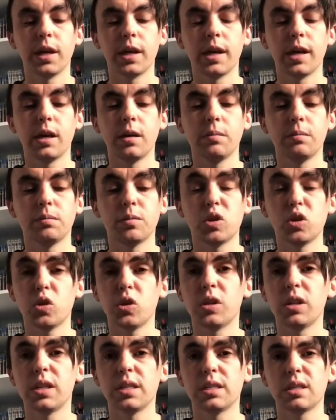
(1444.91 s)
the
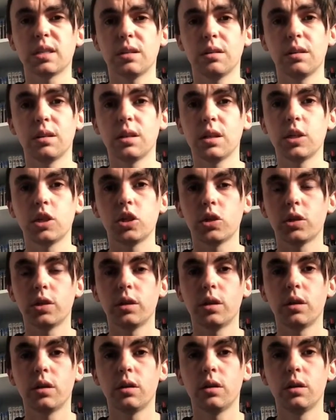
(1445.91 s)
2 disc
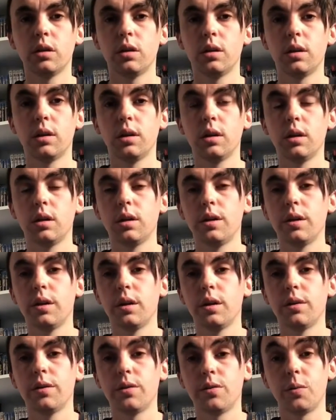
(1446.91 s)
edition
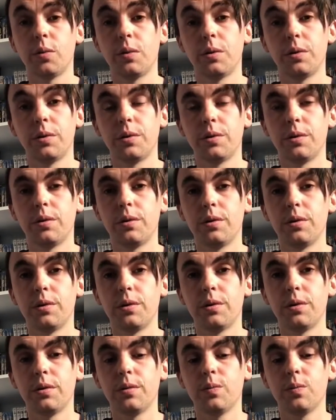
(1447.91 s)

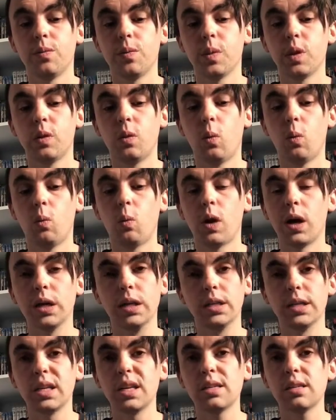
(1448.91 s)
the
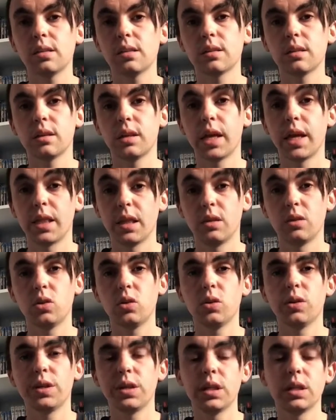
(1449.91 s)
1 disc, and the
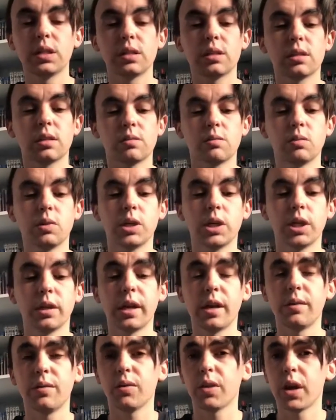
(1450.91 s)
2 discs were
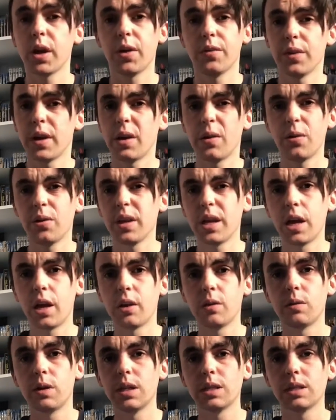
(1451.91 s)
left there, and they were the
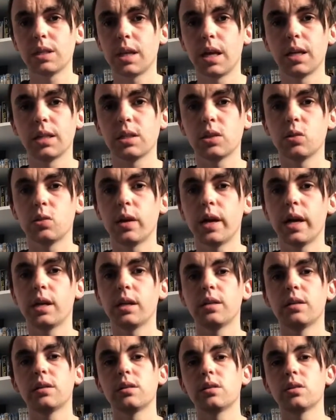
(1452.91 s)
only ones they still had
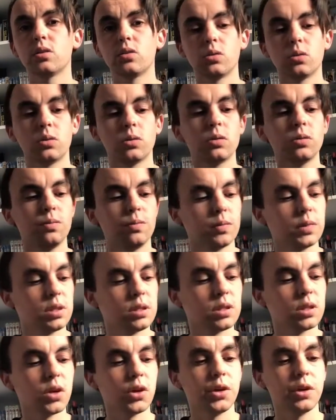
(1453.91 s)
in the store.
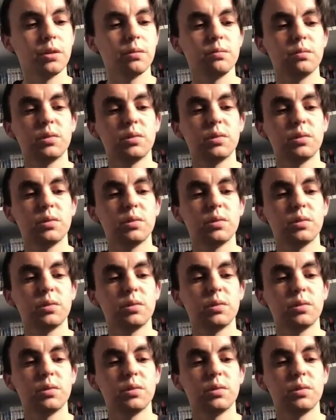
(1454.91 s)
So